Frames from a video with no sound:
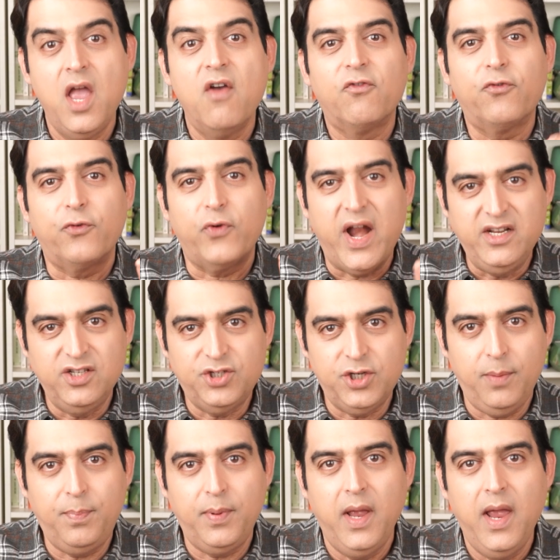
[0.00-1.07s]

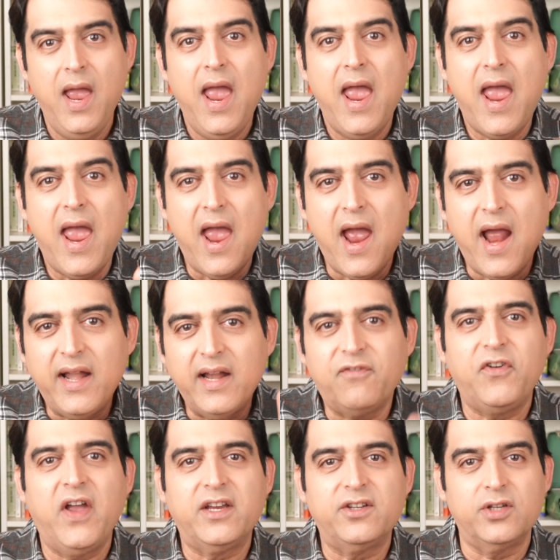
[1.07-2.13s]
friendship, and
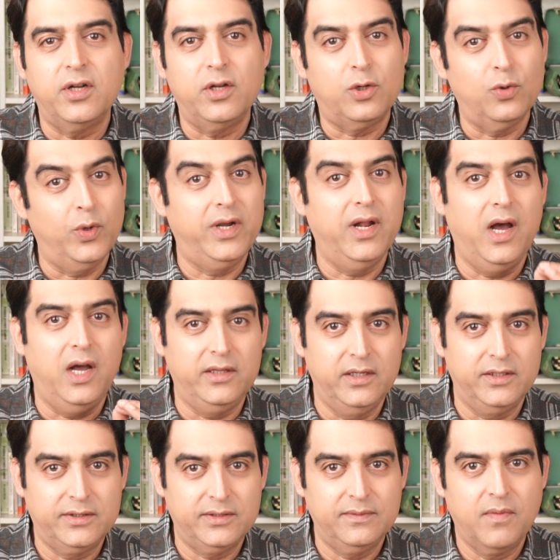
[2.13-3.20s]
affection toward
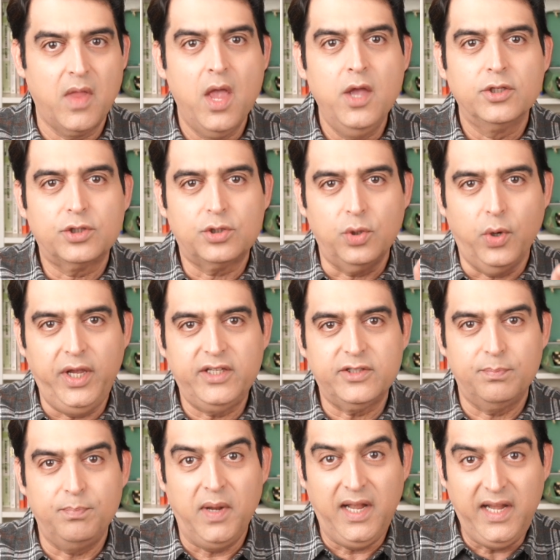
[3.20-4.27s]
others.
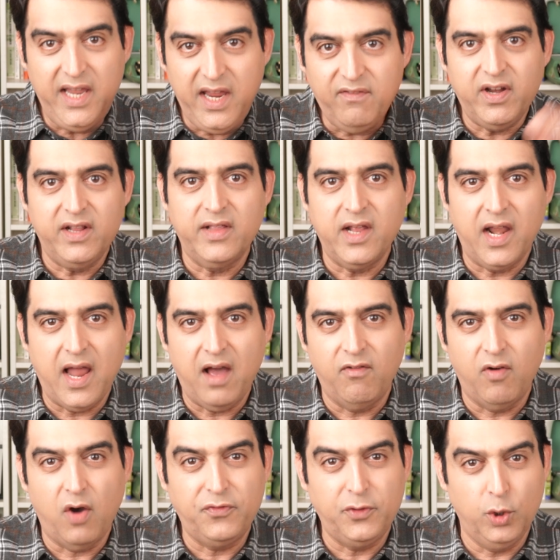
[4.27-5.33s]
Stoics believed in the love
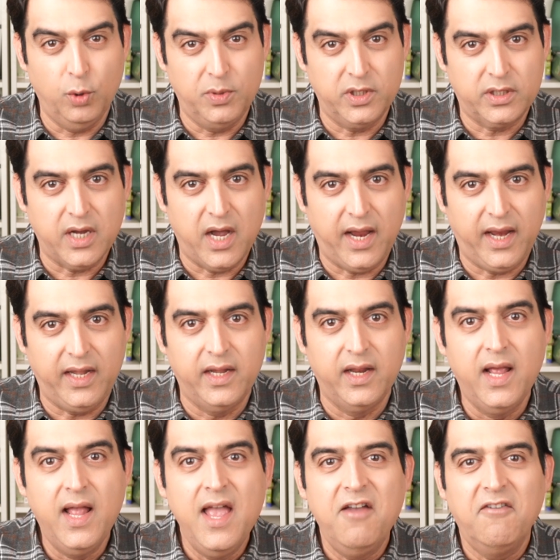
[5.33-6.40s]
of humankind,
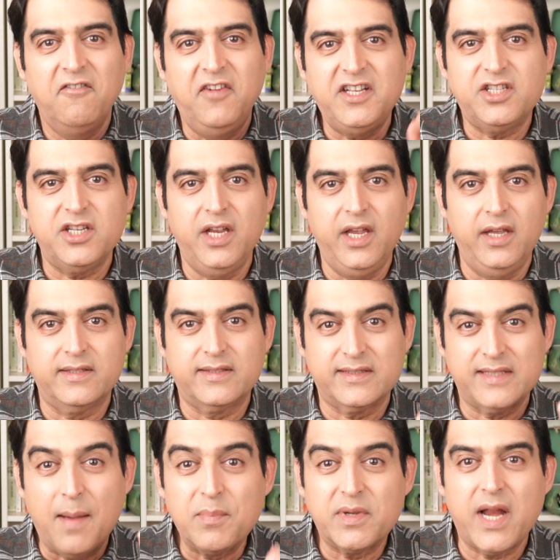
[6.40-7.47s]
which is
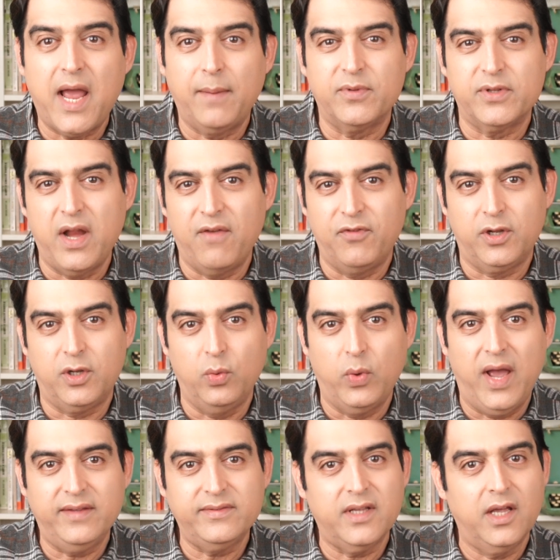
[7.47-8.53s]
sometimes referred to
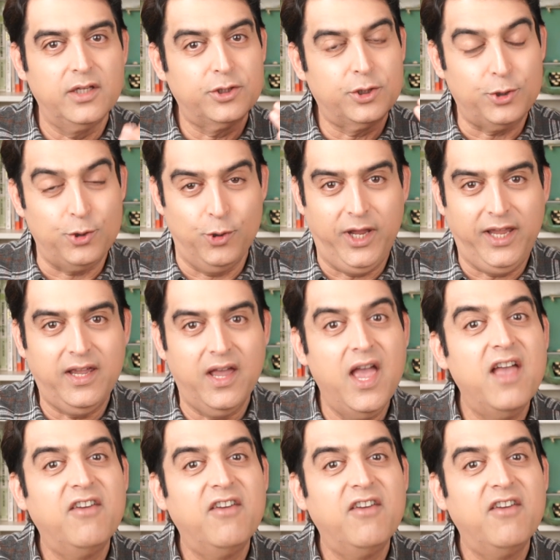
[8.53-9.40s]
as Stoic